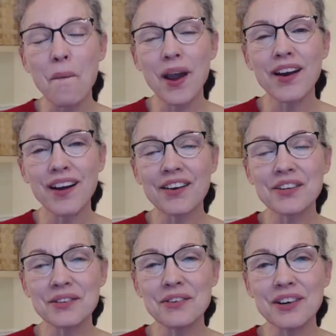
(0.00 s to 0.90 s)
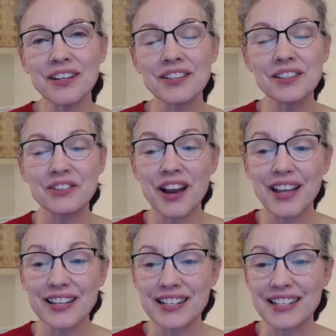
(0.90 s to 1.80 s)
Where are you going to
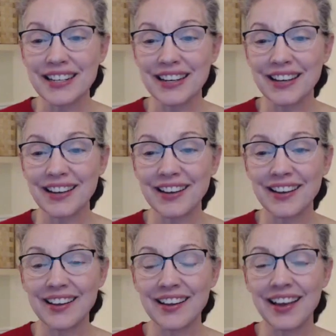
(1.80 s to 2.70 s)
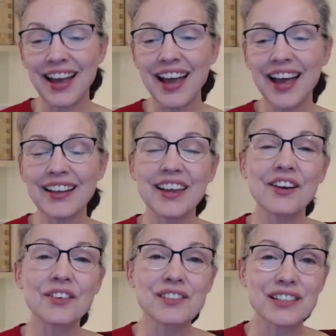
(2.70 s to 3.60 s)
stretch? Ah,
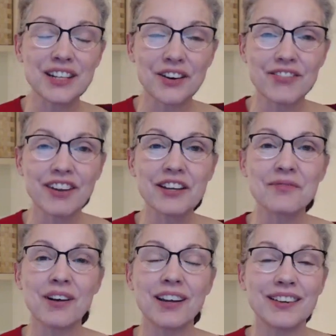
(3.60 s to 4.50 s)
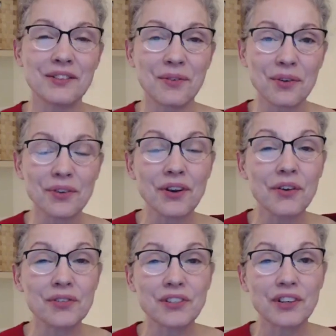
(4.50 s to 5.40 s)
Carol's the terrified one in the roller
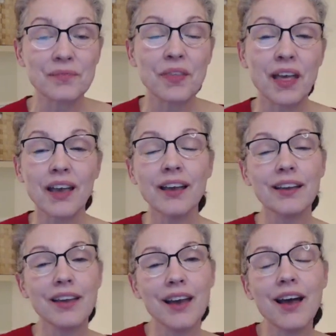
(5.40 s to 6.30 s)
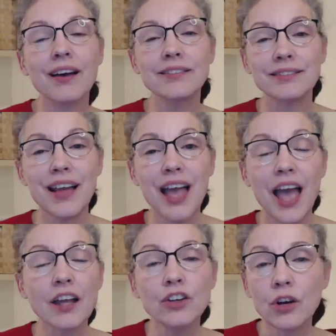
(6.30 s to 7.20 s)
coaster. Yeah,
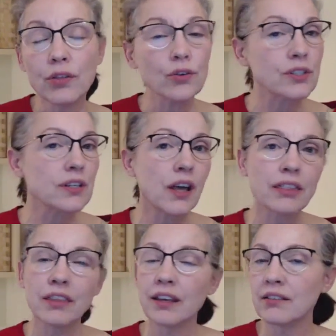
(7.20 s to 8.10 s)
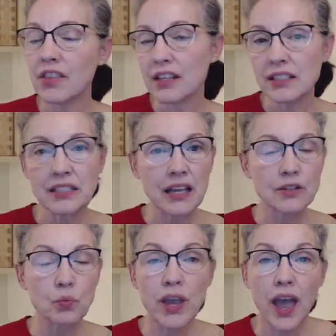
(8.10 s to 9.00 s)
and you know, there's nothing that
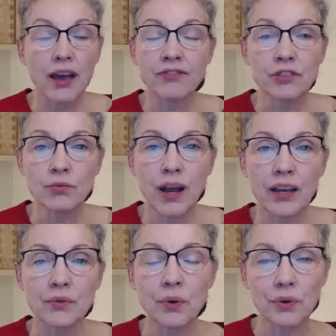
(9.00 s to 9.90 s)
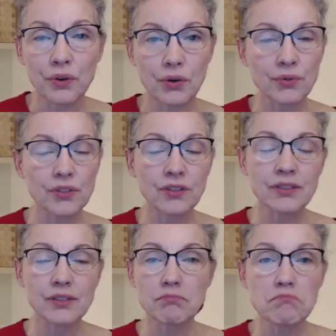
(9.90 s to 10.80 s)
says we have to ride roller
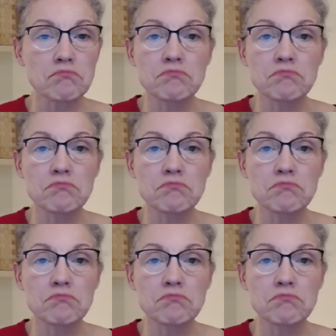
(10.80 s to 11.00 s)
coasters.